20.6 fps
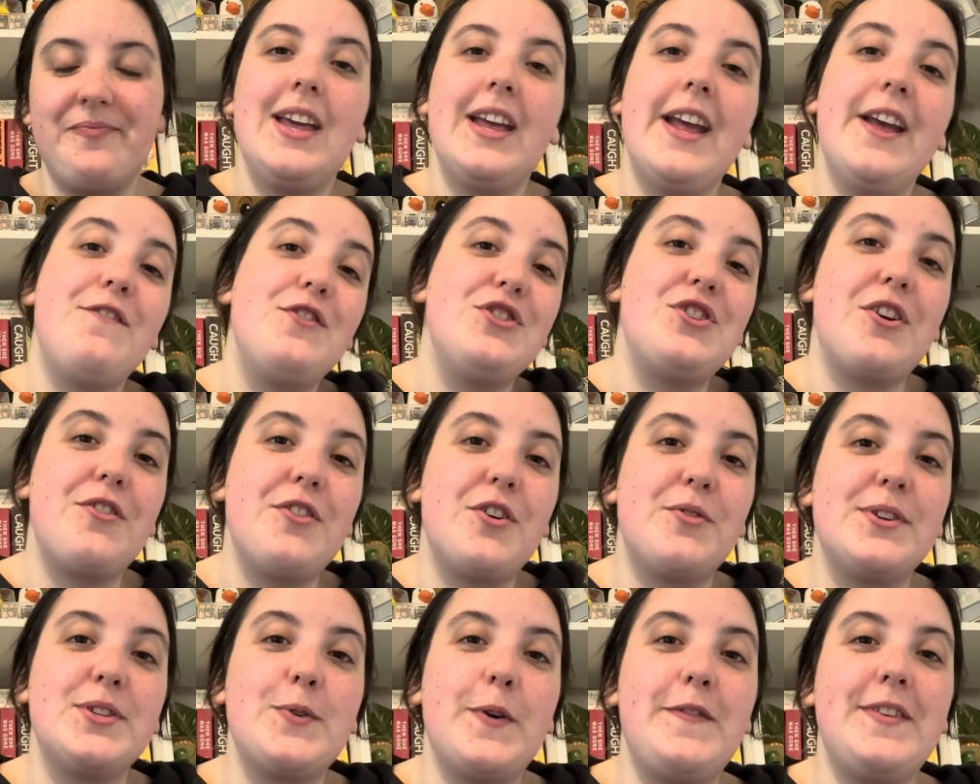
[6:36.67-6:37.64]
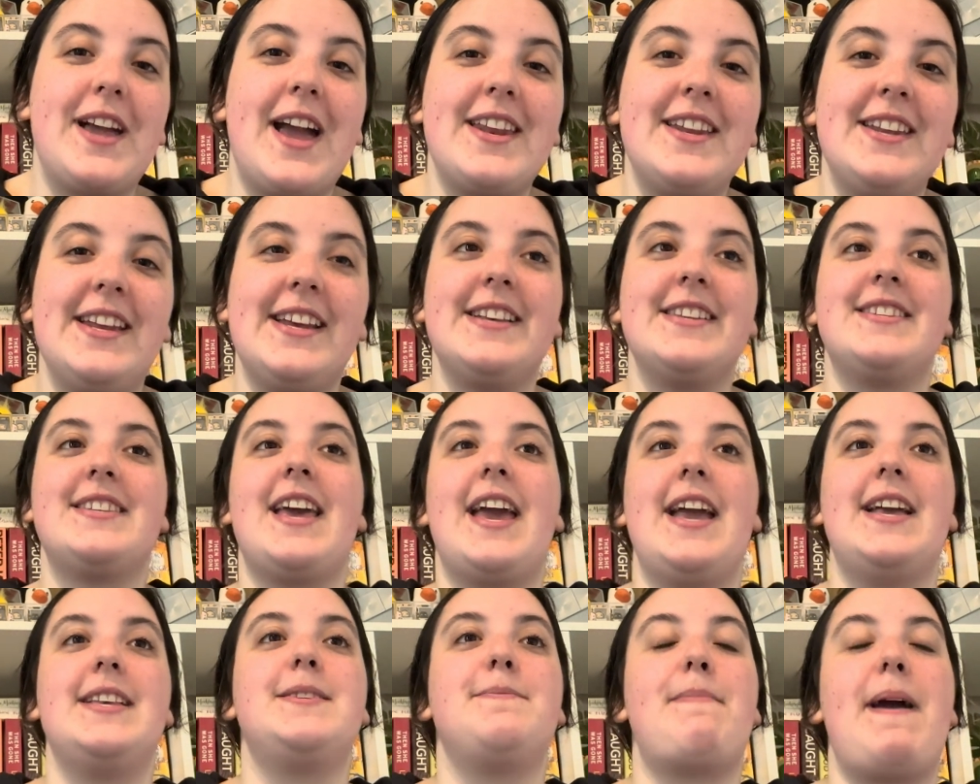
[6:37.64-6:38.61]
If you don't know what Swiftageddon is,
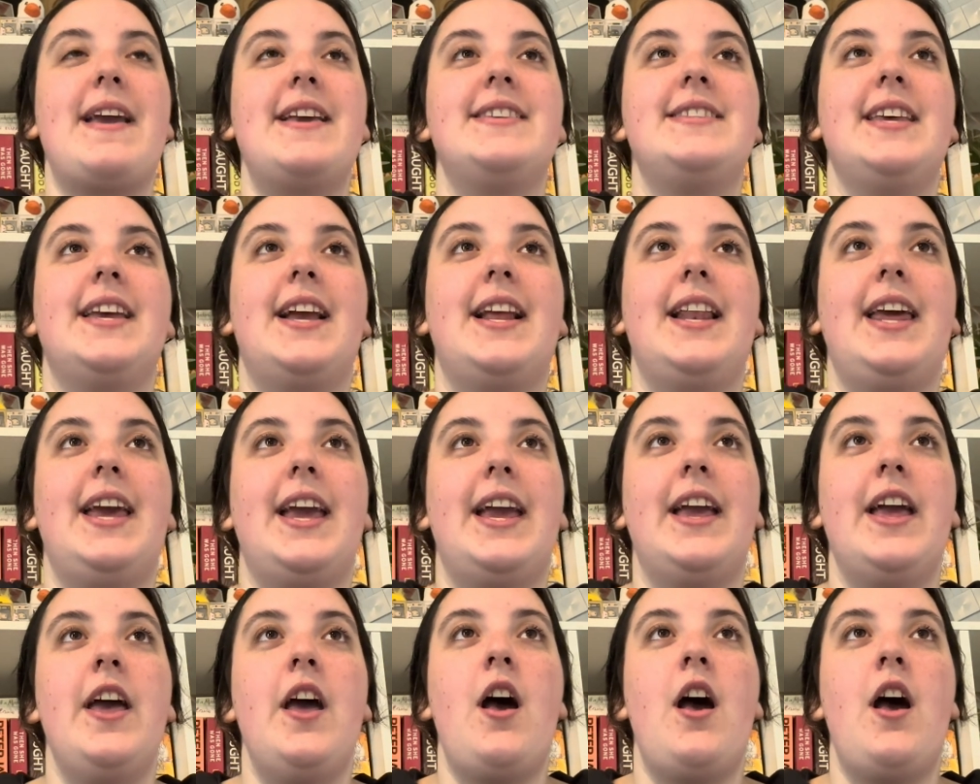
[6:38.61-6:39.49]
it's basically